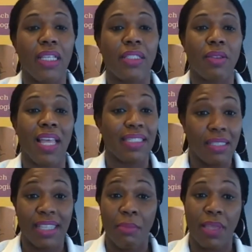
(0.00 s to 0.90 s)
So that's
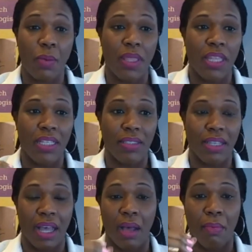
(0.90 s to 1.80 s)
the same thing with these
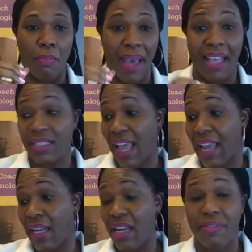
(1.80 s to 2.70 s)
masks,
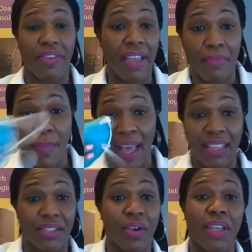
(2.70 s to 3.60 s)
N95
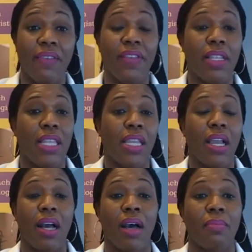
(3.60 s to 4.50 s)
masks, or even the
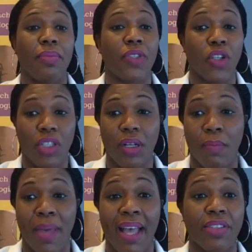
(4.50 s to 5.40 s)
surgical
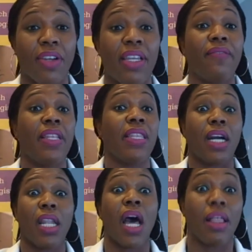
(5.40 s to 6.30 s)
masks, or even the
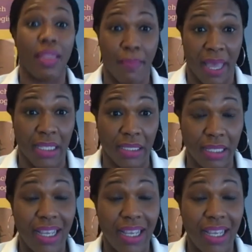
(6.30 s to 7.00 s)
cloth masks.